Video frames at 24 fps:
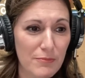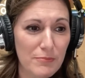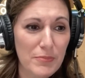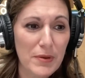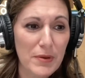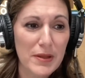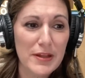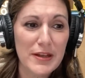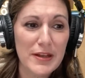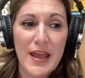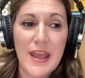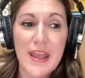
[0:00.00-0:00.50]
But
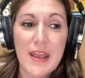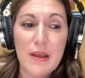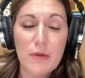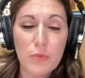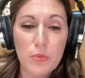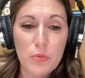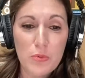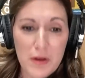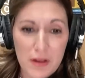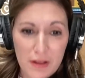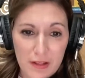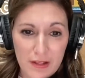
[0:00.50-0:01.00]

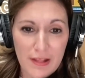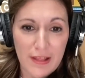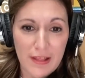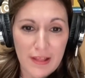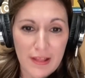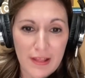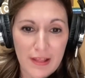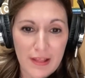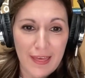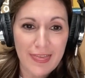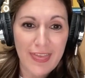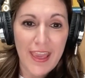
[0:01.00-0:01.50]

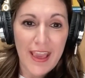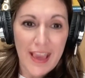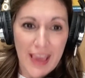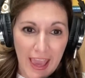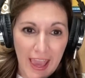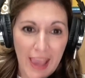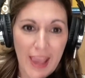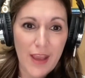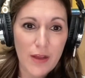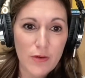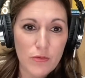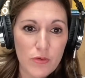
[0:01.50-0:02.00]
really, they
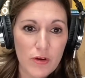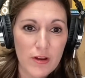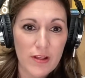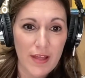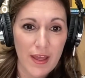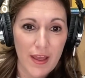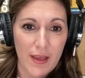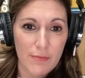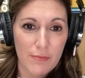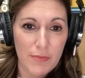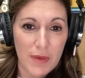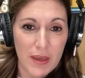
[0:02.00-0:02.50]
can
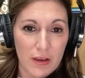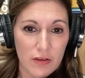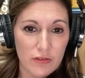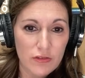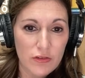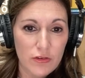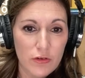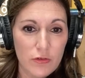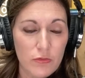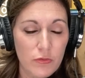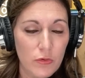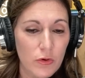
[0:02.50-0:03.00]
relate, because
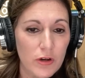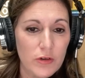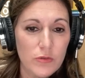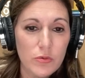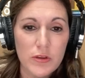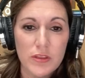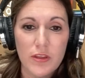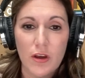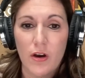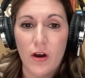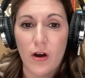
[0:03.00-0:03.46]
you've worked with